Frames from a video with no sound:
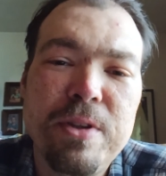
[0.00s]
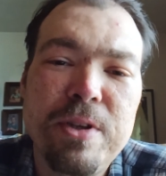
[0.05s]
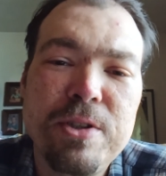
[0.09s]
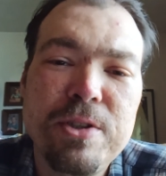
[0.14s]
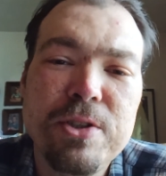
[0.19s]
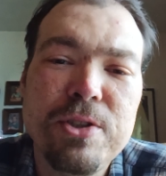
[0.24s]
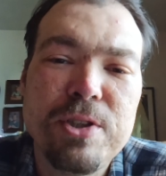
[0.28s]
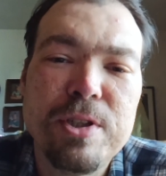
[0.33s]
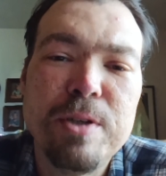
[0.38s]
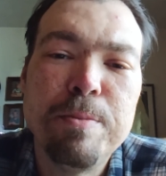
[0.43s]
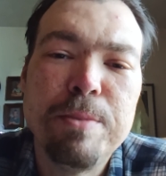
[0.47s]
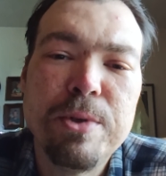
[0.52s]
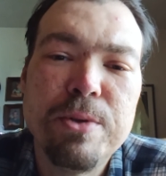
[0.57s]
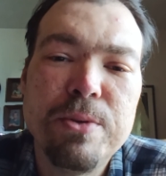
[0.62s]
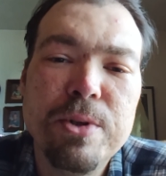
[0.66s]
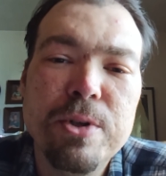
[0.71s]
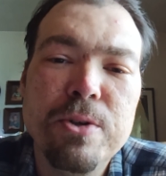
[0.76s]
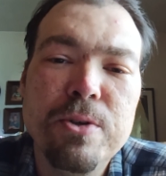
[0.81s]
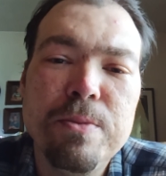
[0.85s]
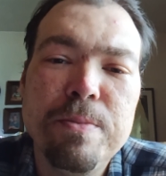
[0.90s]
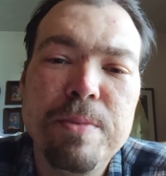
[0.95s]
They're just in
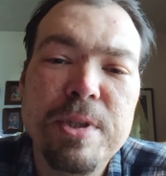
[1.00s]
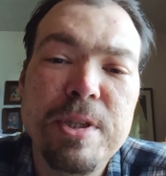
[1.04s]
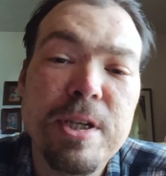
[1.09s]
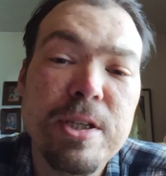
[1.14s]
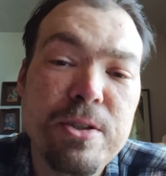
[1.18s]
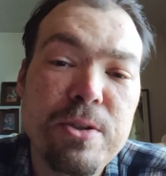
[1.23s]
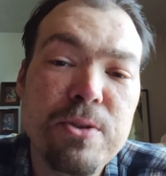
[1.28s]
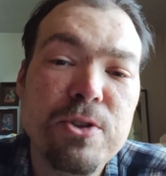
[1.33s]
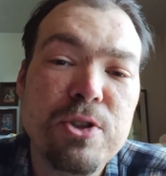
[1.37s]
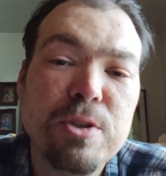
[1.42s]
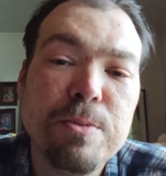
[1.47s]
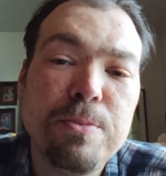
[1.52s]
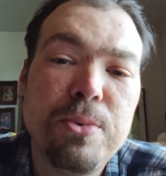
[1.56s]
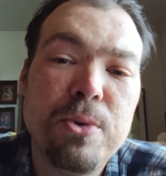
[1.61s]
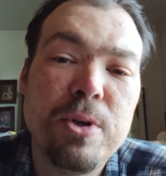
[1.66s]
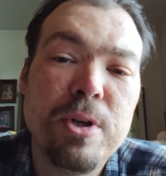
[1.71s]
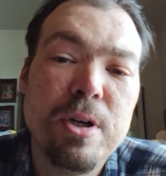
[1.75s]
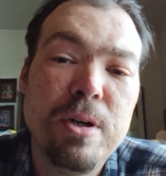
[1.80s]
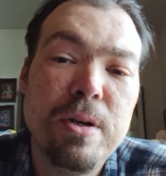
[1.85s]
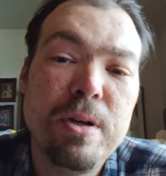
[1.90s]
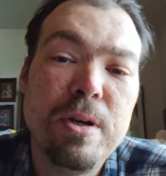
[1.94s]
Beirut, but they do
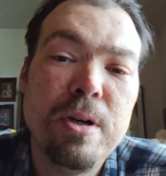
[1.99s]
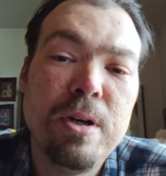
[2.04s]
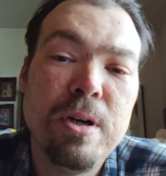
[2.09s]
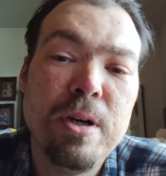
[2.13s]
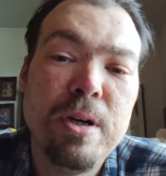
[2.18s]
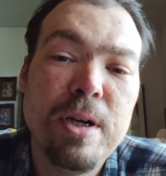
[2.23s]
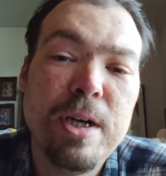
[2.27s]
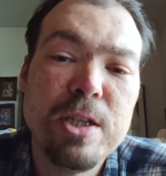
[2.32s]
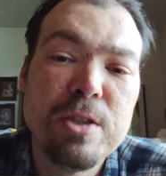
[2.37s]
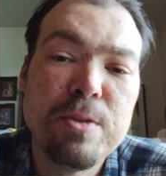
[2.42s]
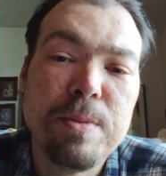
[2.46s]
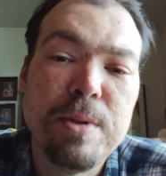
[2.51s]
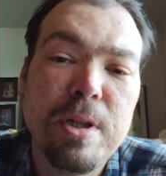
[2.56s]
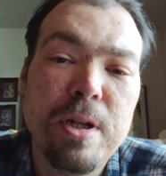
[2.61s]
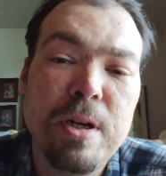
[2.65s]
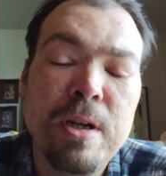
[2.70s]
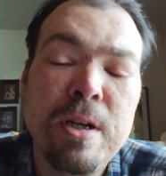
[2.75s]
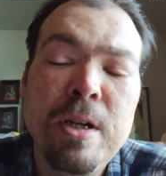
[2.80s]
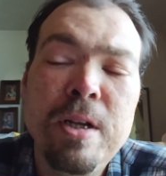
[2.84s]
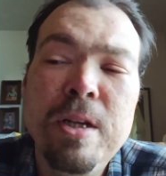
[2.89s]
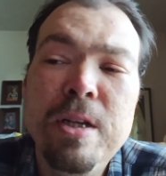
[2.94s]
support
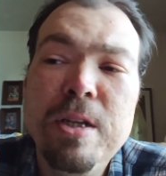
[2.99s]
Hezbollah.